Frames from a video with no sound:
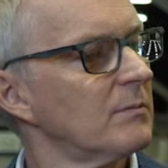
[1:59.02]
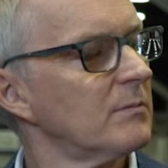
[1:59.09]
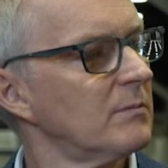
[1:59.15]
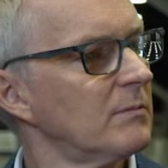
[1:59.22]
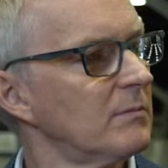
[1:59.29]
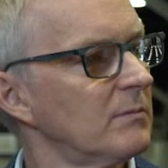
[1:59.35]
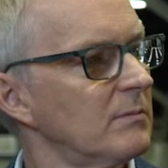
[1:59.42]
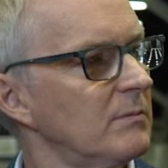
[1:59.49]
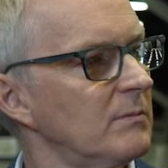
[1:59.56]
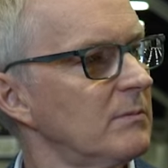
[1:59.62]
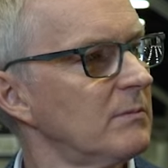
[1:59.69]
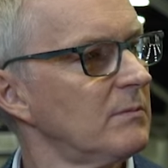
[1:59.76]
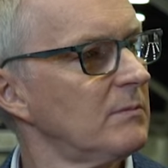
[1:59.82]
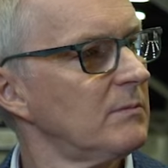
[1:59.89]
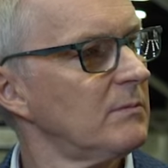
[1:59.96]

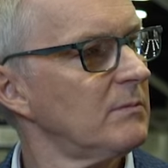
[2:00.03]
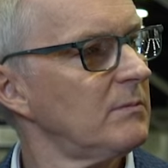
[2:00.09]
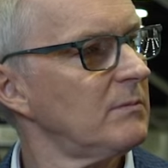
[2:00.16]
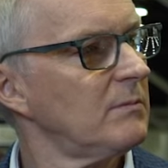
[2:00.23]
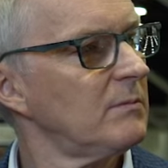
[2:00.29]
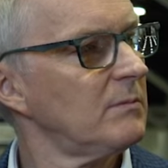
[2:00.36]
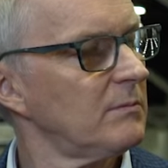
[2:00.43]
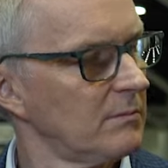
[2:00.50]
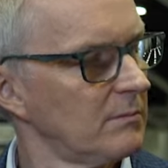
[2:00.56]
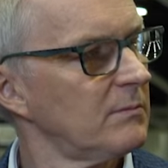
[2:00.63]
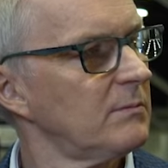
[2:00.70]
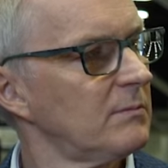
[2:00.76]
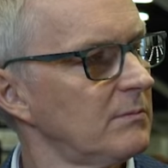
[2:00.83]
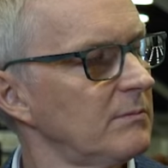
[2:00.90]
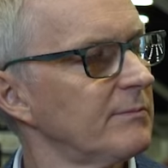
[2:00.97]

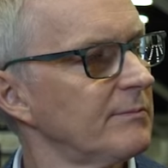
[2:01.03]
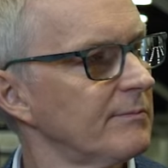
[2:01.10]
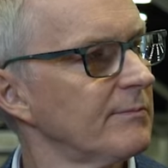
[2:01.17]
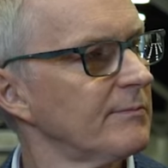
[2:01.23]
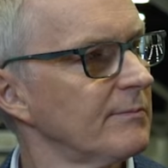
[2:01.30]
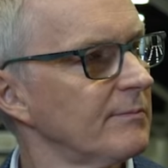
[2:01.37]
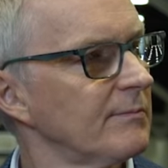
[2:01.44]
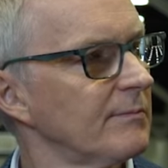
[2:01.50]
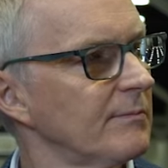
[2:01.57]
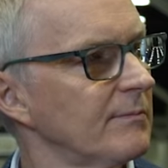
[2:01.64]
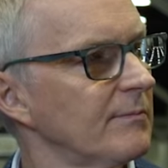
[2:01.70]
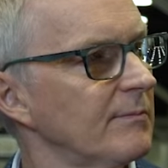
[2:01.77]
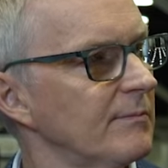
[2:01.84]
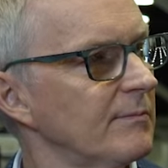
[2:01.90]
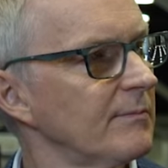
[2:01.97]

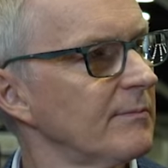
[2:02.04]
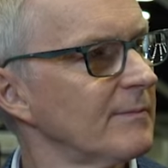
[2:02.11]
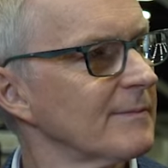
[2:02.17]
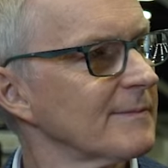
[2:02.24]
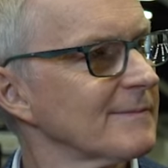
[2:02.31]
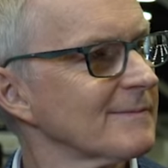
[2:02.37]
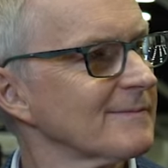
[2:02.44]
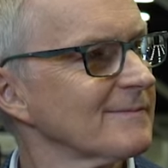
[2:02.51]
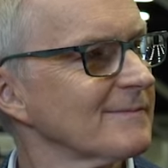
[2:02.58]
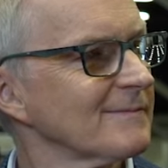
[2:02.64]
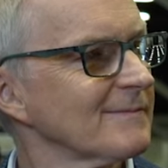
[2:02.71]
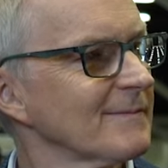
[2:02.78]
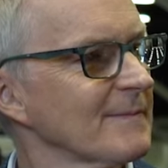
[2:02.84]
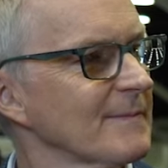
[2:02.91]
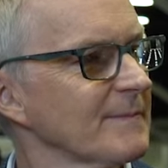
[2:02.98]

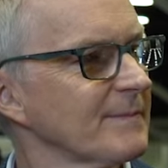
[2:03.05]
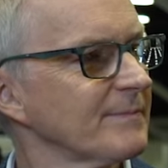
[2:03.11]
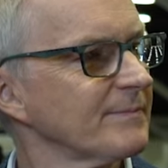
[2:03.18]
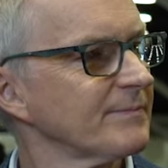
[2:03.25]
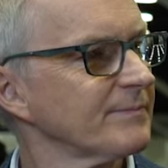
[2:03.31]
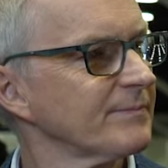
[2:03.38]
(not speaking)